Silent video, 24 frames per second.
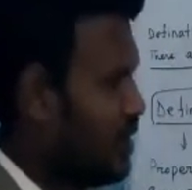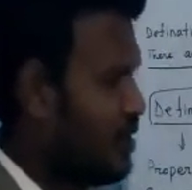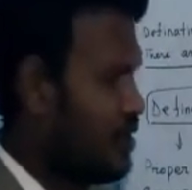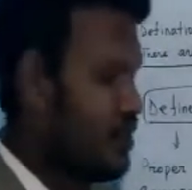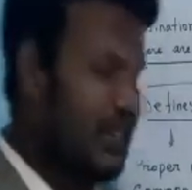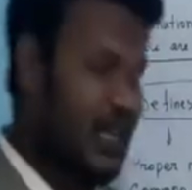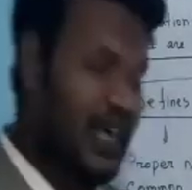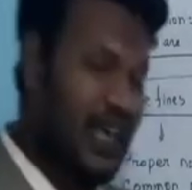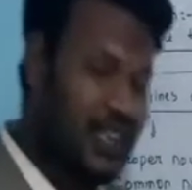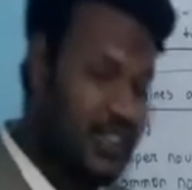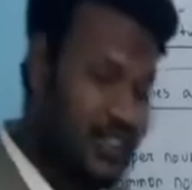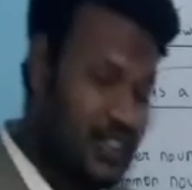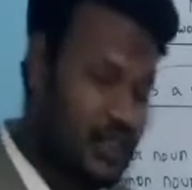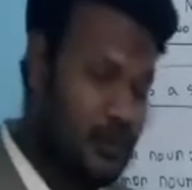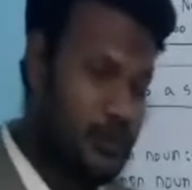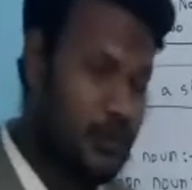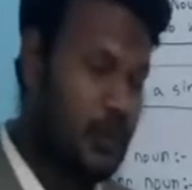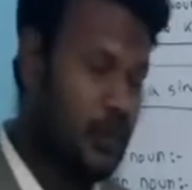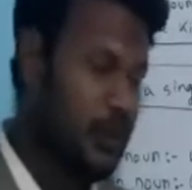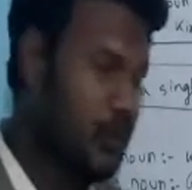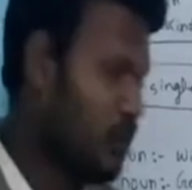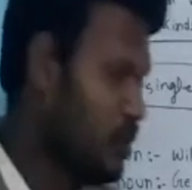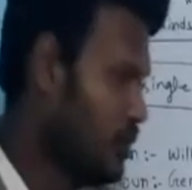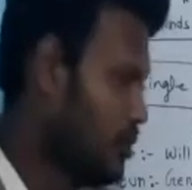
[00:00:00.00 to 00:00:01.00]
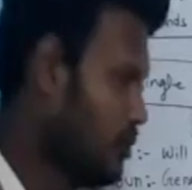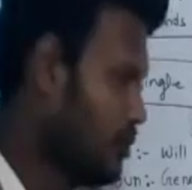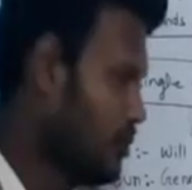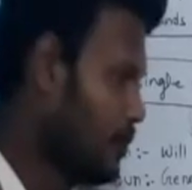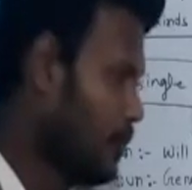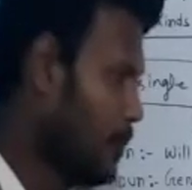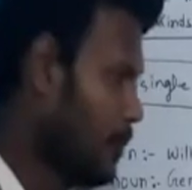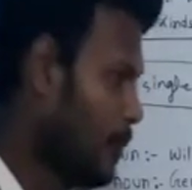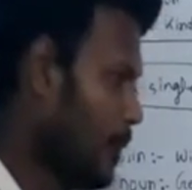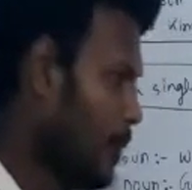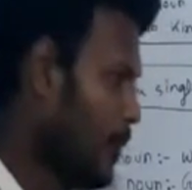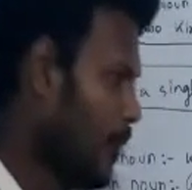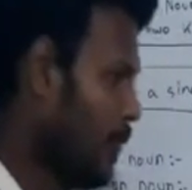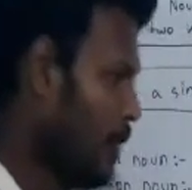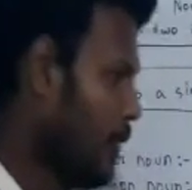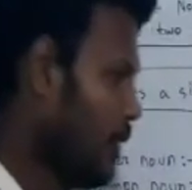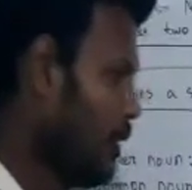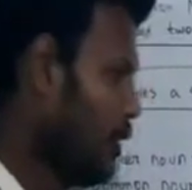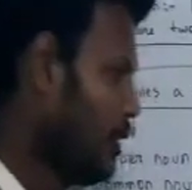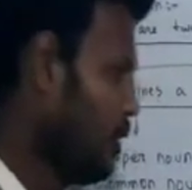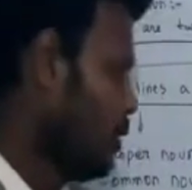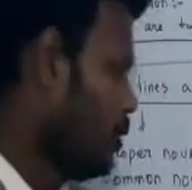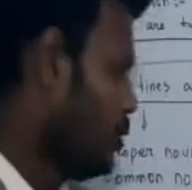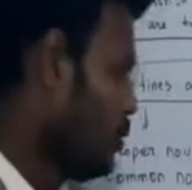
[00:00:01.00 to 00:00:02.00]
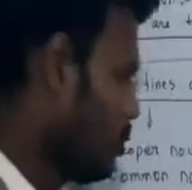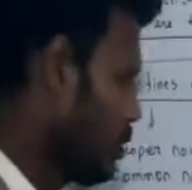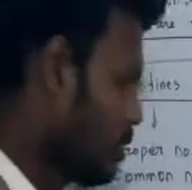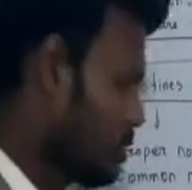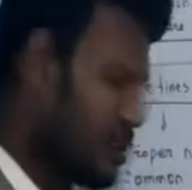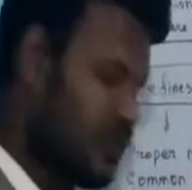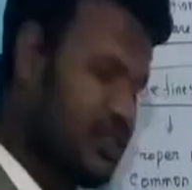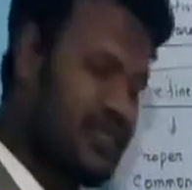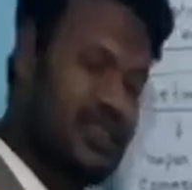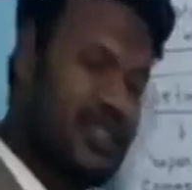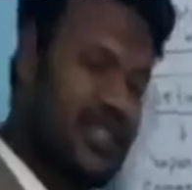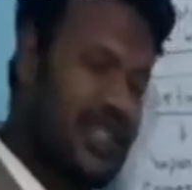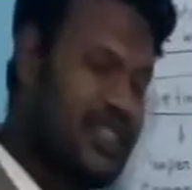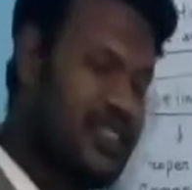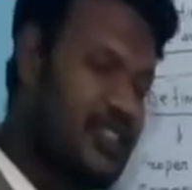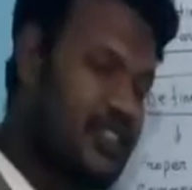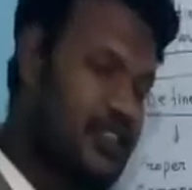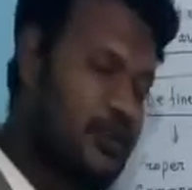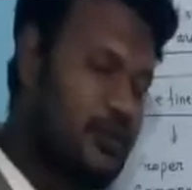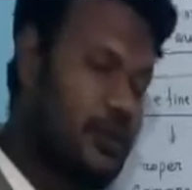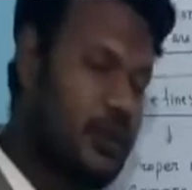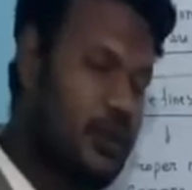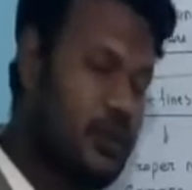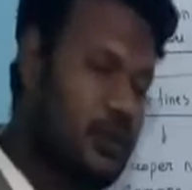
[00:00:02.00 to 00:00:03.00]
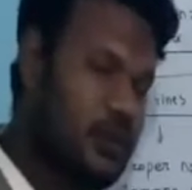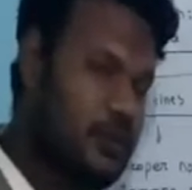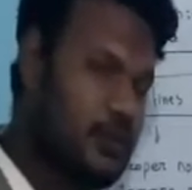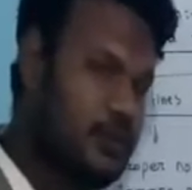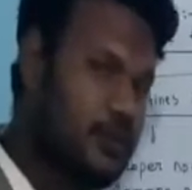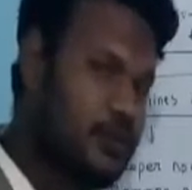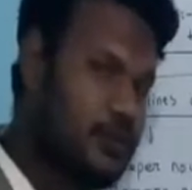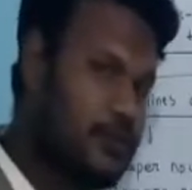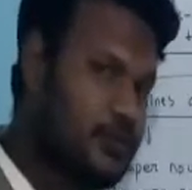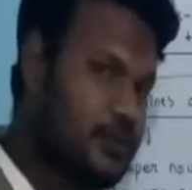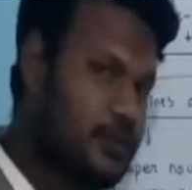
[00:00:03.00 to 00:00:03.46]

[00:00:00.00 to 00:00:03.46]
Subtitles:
tangible. What is tangible?